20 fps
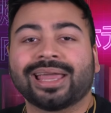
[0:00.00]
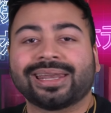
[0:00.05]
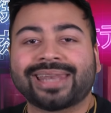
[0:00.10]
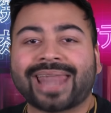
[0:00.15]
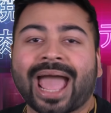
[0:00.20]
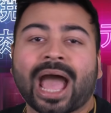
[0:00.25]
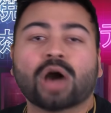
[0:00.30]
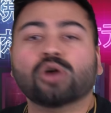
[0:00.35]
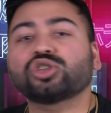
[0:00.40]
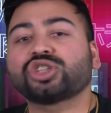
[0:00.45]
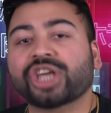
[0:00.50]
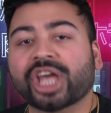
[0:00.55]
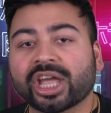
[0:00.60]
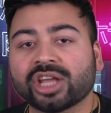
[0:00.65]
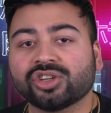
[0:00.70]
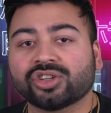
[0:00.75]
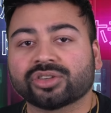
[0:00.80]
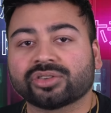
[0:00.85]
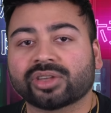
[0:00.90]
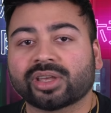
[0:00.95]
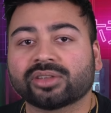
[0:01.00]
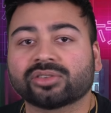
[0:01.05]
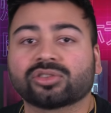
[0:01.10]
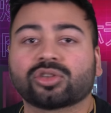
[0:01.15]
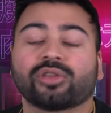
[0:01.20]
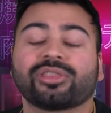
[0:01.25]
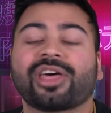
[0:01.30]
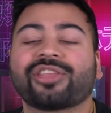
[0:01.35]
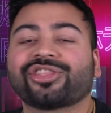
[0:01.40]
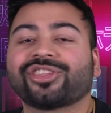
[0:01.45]
now changes it
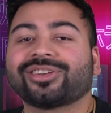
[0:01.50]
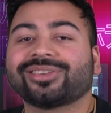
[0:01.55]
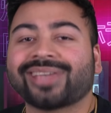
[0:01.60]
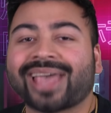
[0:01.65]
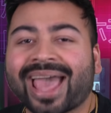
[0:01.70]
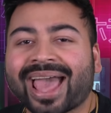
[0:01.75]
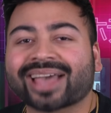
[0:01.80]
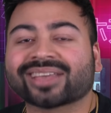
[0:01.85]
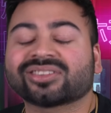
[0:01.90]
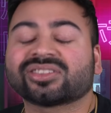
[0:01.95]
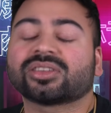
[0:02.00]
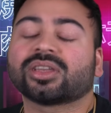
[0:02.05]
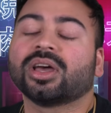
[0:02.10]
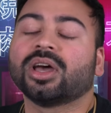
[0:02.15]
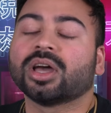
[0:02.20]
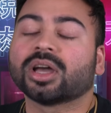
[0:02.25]
so that the text